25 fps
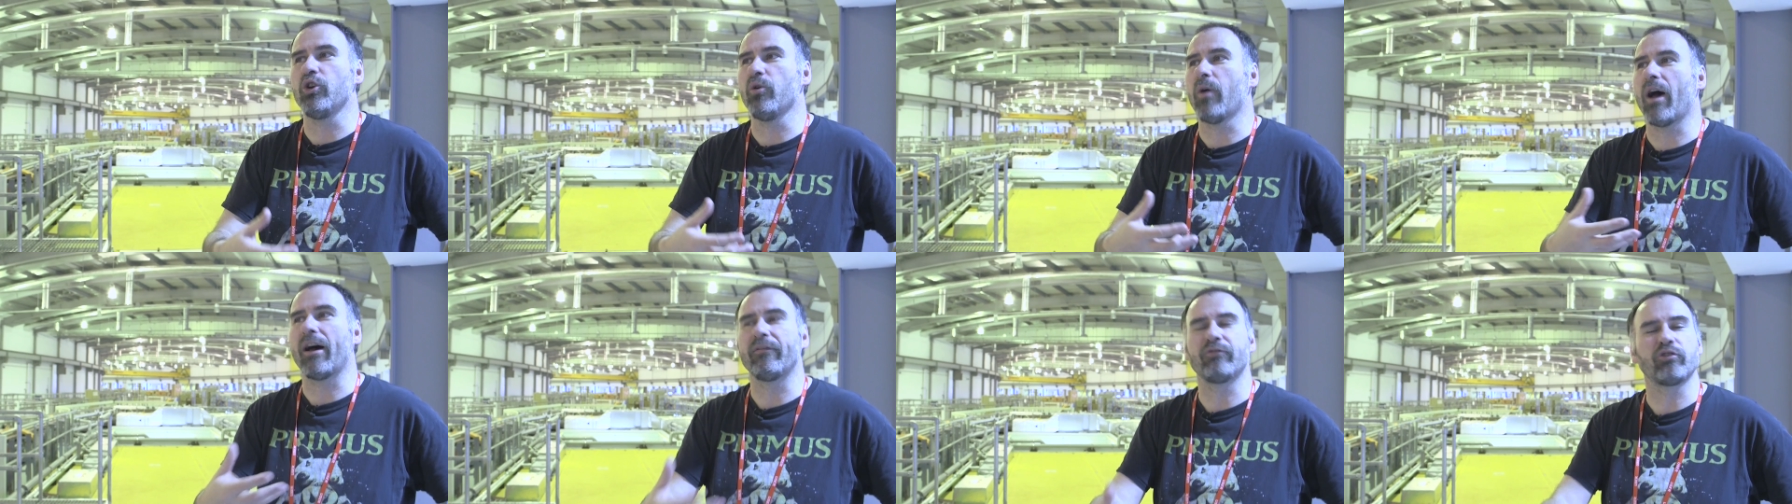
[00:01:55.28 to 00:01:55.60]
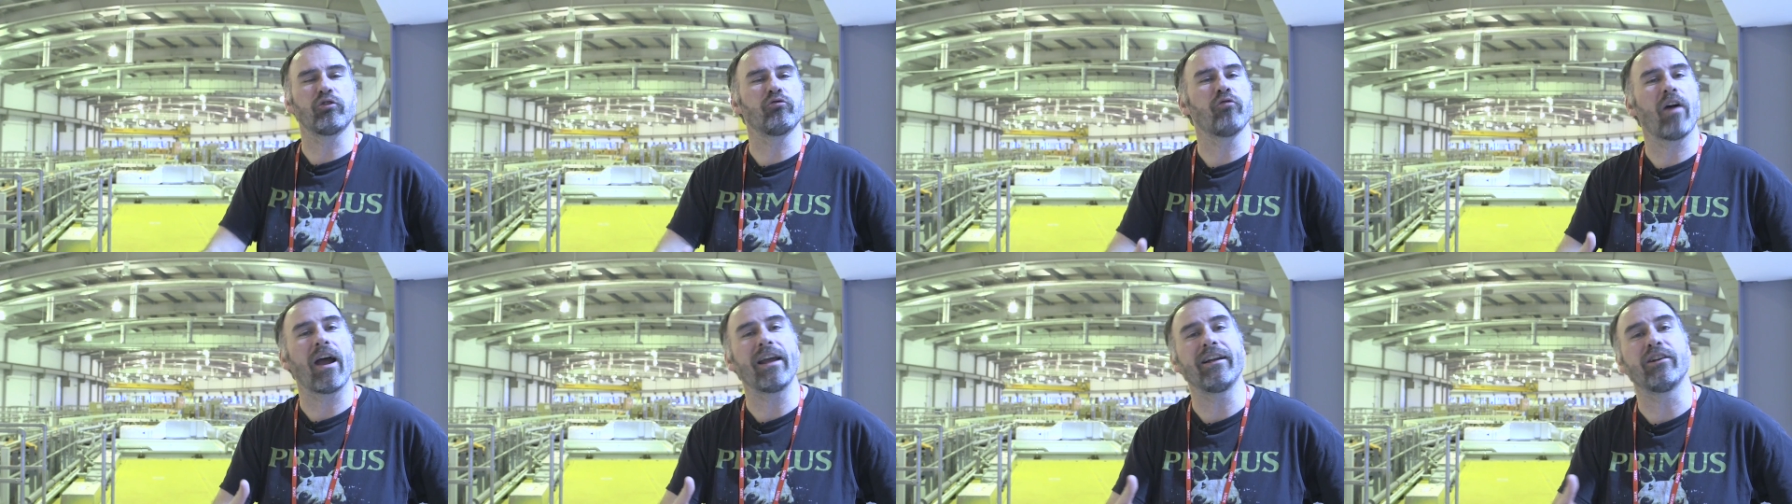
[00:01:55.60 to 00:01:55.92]
you have
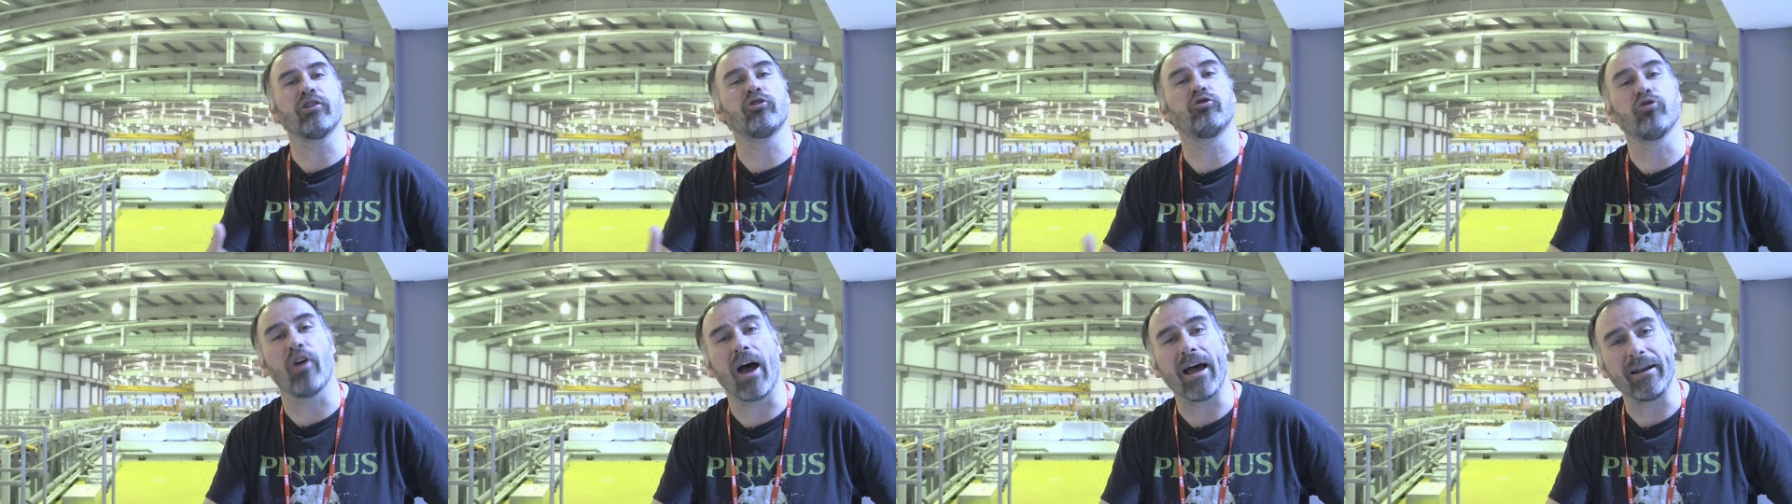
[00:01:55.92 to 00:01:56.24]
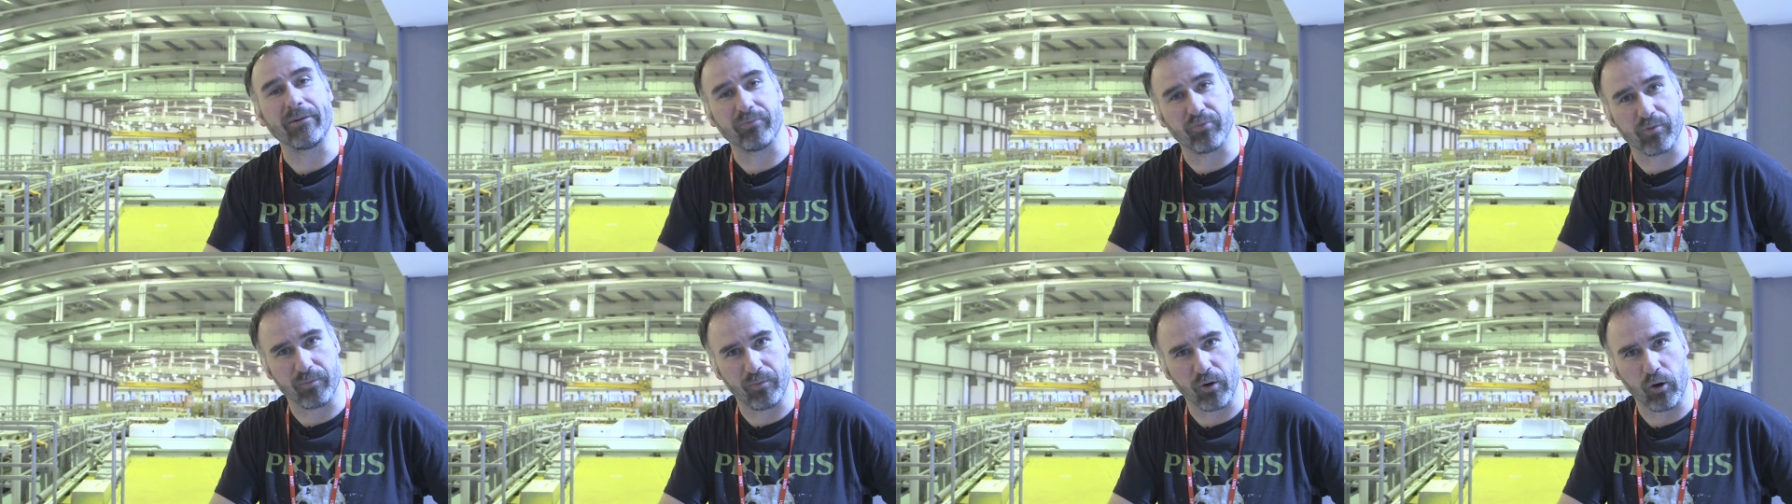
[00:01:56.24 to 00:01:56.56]
to write a
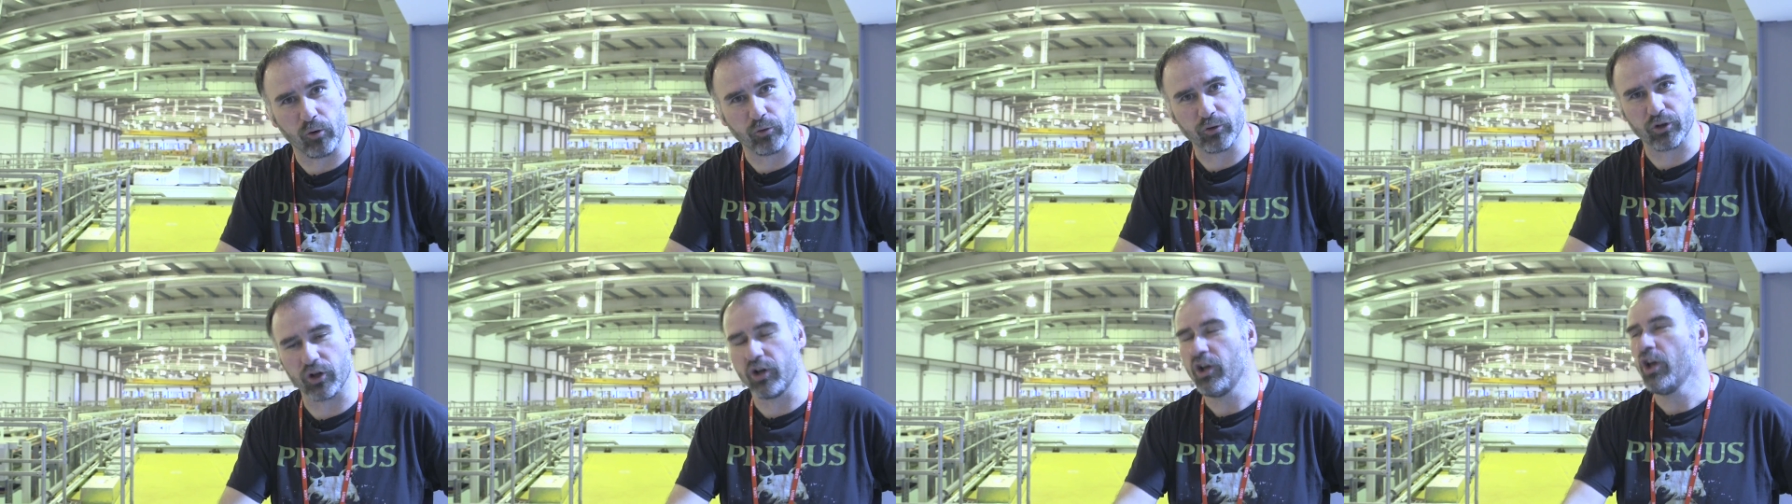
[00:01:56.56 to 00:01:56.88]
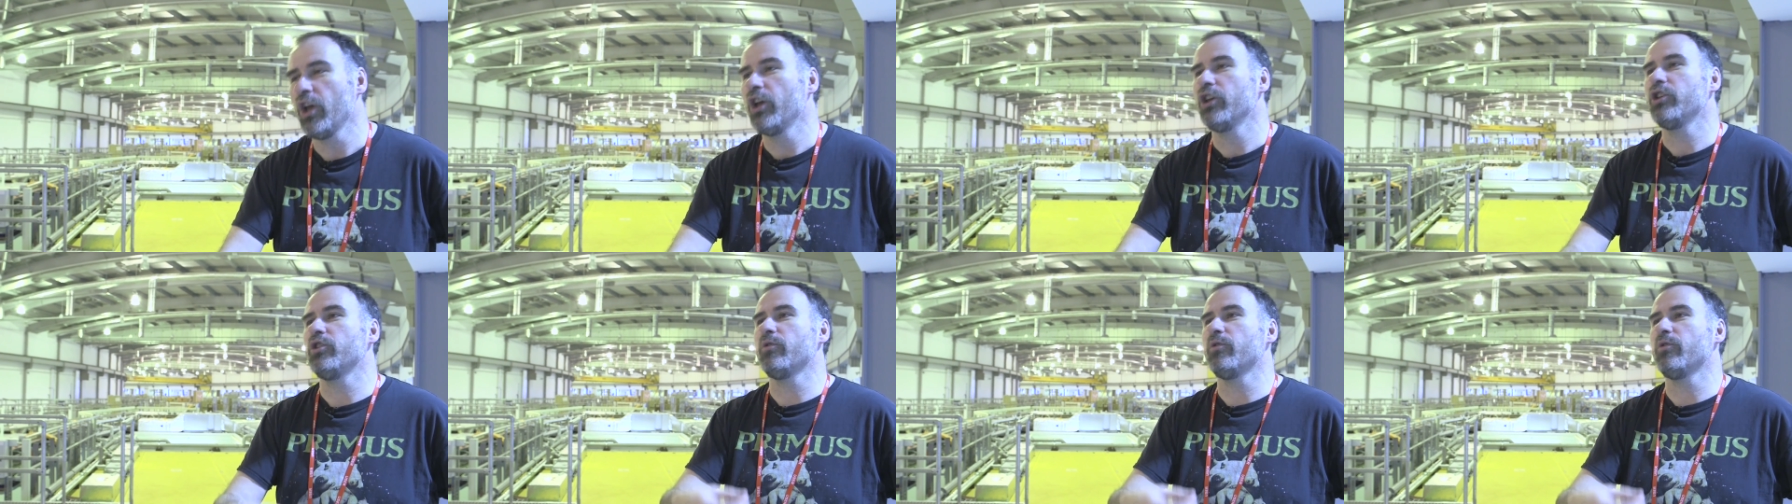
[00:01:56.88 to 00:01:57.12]
grant proposal.